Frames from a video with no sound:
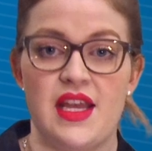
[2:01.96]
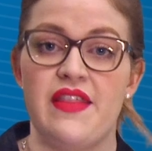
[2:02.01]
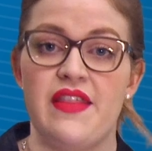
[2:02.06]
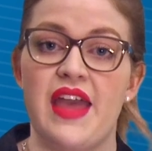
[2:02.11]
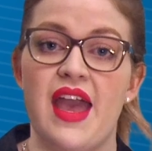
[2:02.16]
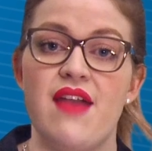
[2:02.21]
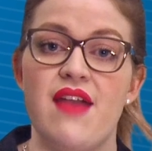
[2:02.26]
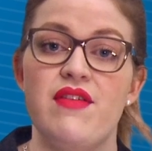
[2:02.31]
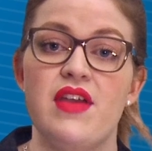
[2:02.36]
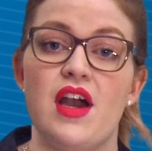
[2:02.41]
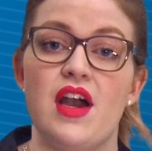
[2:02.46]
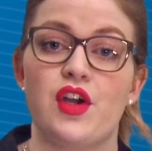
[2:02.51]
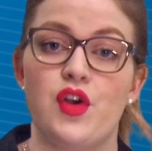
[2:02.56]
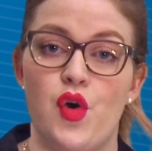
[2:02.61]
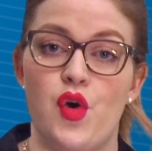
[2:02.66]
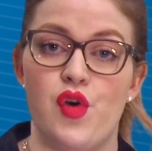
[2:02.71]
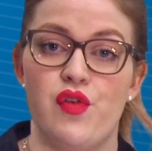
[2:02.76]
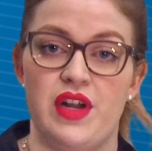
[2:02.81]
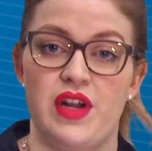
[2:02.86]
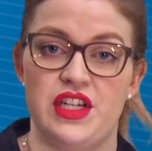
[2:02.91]
are the AVR
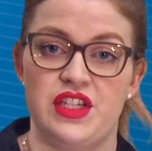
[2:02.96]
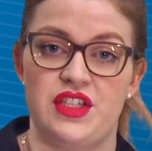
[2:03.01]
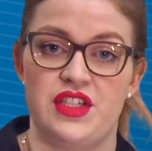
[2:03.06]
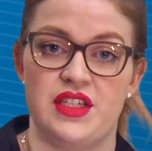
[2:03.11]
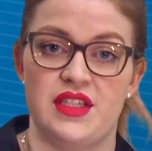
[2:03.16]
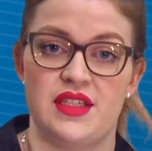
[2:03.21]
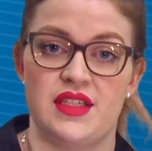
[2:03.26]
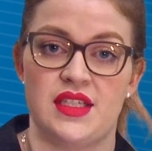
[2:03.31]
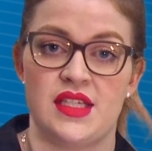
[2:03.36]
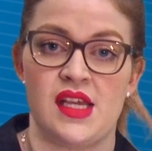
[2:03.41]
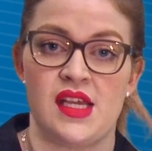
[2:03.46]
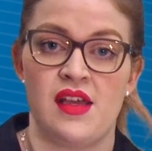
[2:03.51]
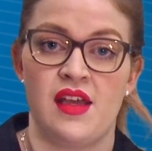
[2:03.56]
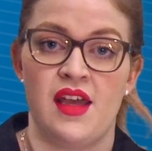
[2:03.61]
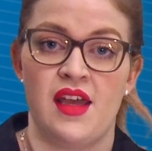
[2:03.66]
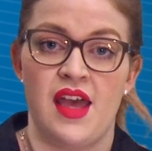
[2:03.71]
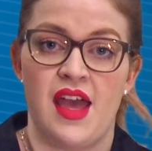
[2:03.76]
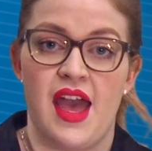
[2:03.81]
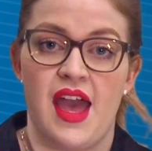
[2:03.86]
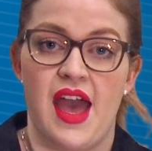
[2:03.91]
core registers,
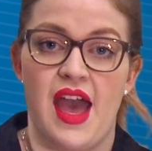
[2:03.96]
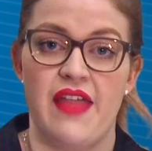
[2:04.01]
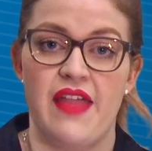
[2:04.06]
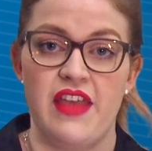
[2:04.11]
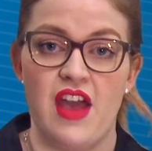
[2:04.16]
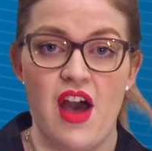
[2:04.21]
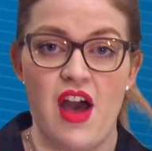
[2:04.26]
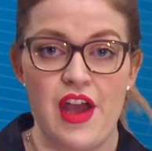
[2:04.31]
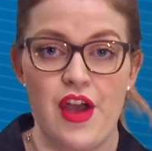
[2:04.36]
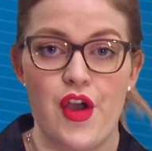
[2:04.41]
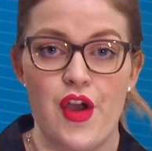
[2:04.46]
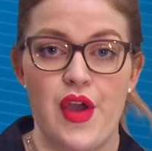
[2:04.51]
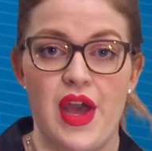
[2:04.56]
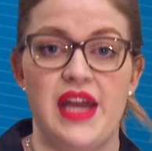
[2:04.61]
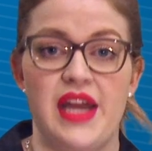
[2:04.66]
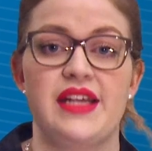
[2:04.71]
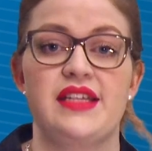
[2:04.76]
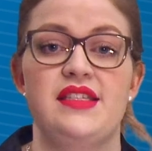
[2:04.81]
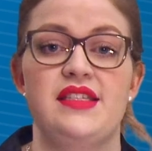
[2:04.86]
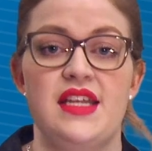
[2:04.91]
and the IO
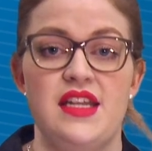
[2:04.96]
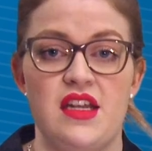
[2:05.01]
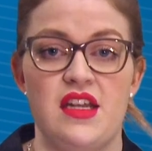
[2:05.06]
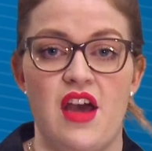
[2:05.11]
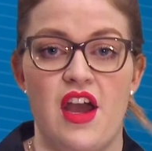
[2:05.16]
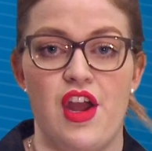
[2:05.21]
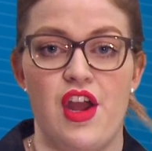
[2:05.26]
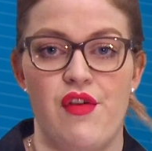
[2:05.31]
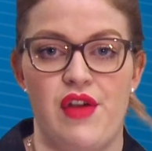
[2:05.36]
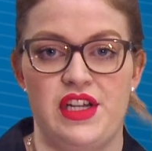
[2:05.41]
and extended IO